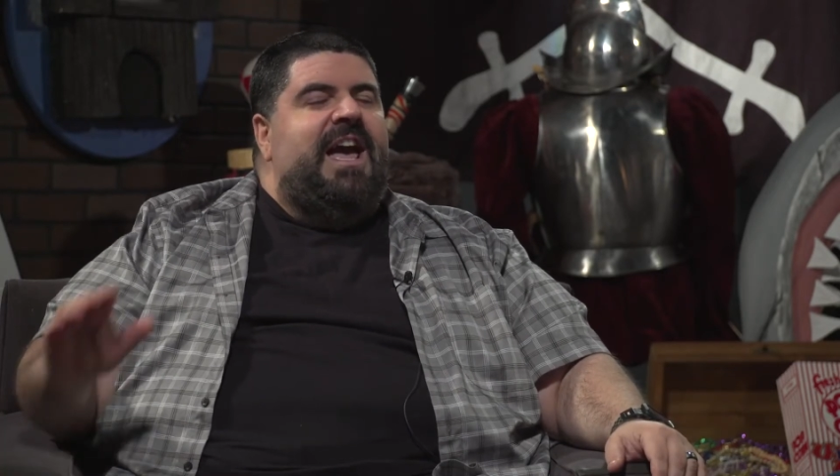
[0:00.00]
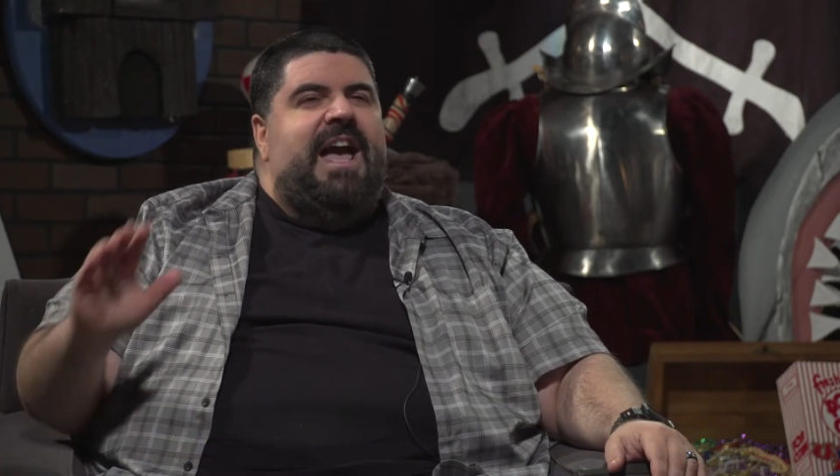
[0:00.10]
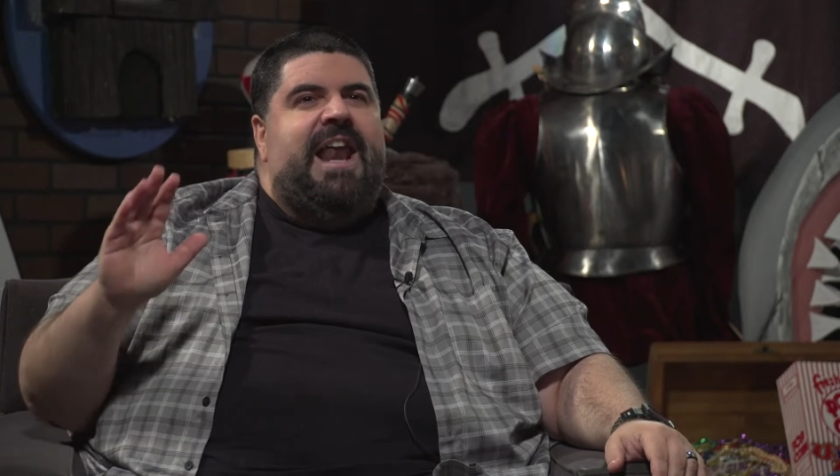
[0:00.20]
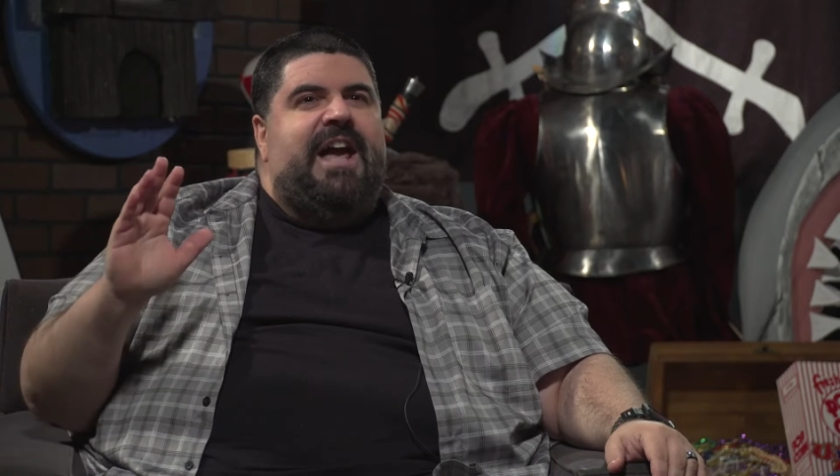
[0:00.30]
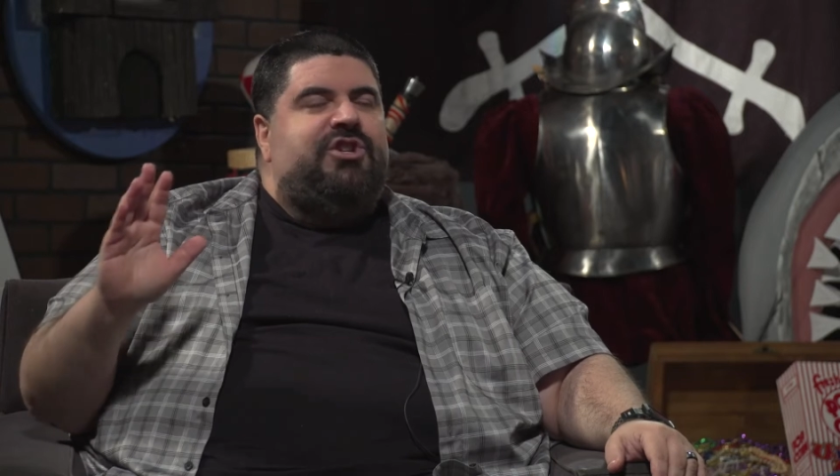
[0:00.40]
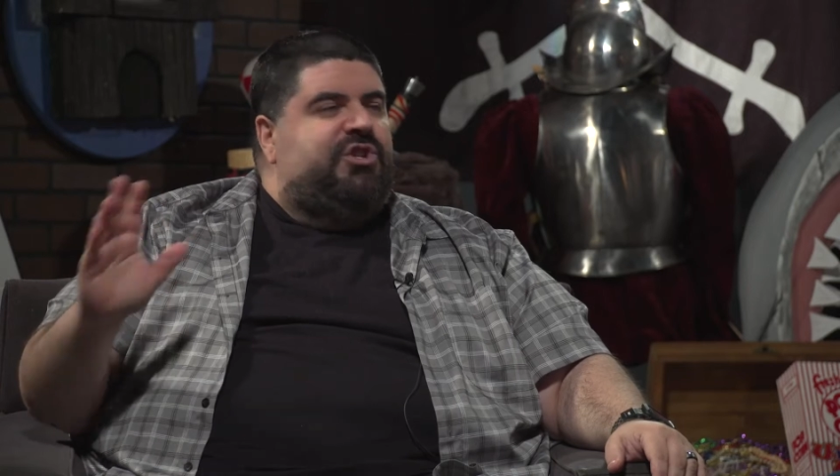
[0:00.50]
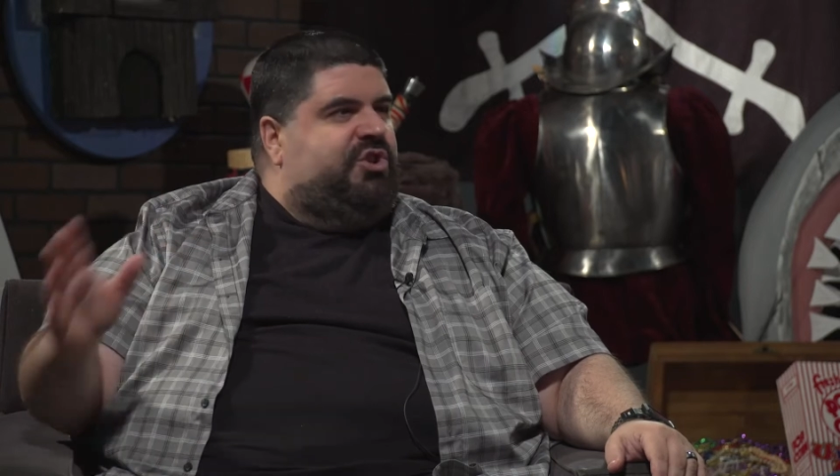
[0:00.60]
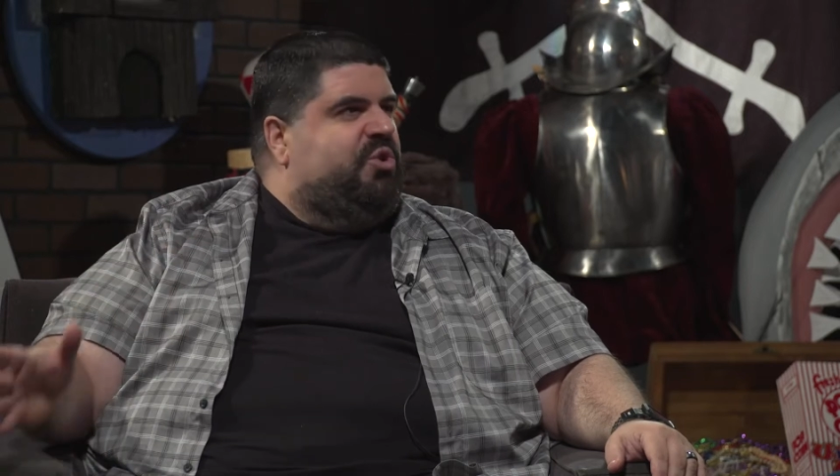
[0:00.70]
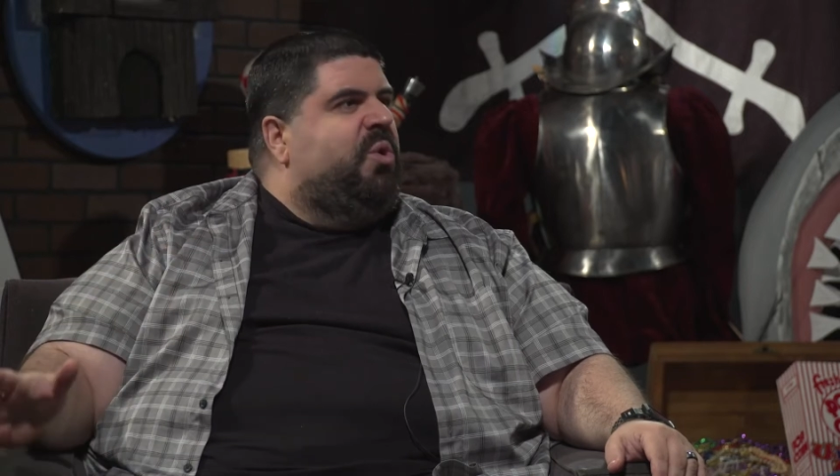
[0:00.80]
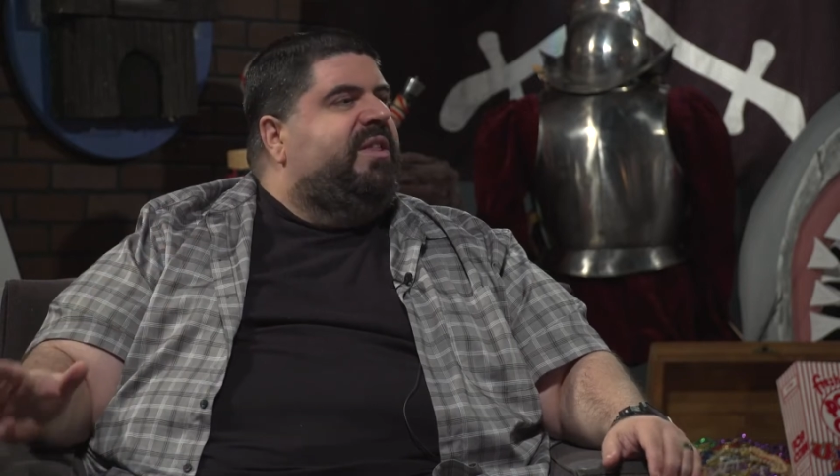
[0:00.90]
And I just
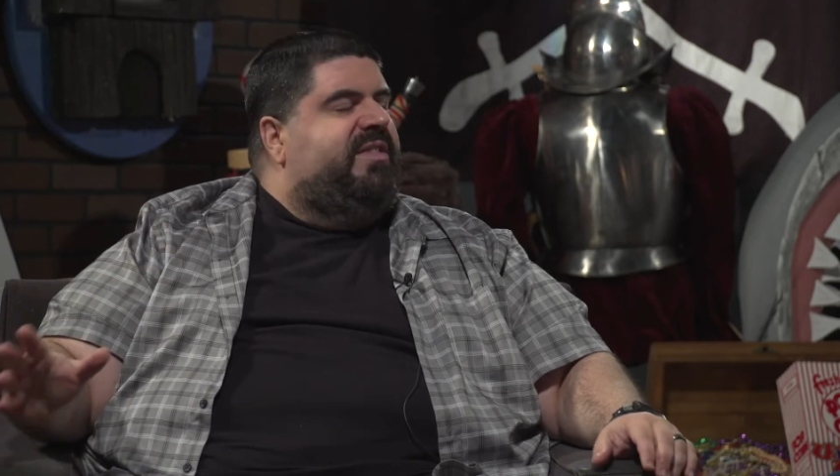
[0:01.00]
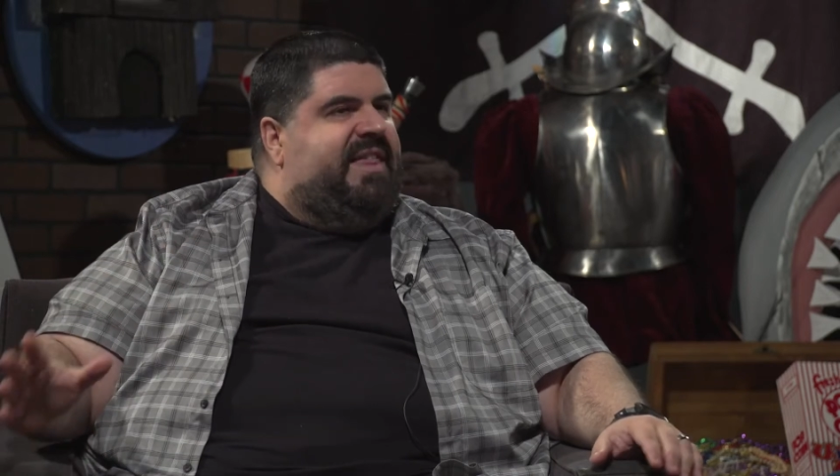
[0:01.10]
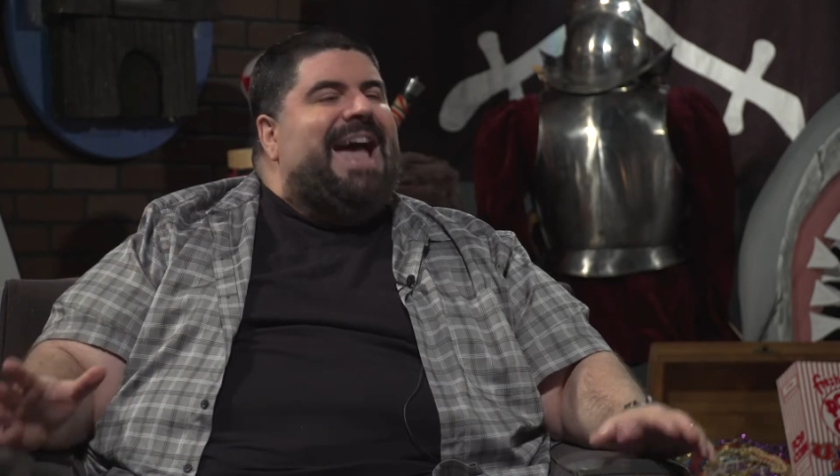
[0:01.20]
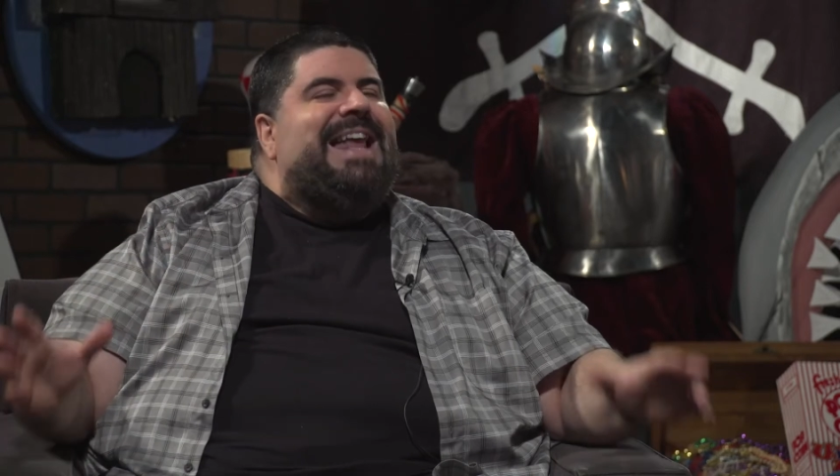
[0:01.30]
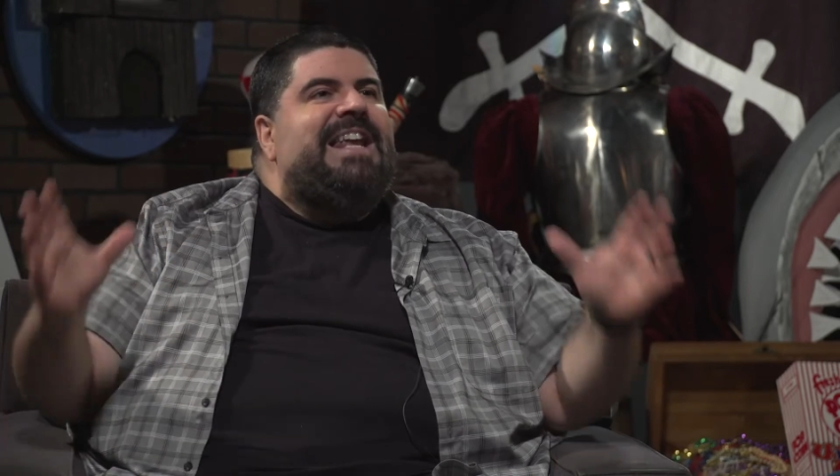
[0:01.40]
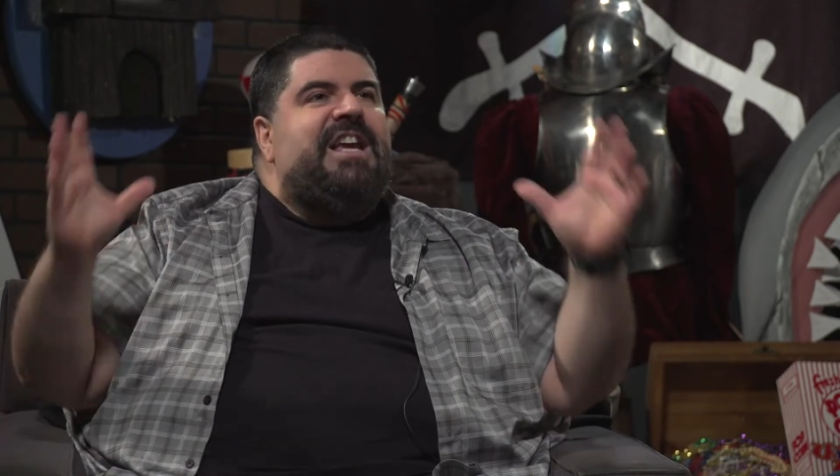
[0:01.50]
saw that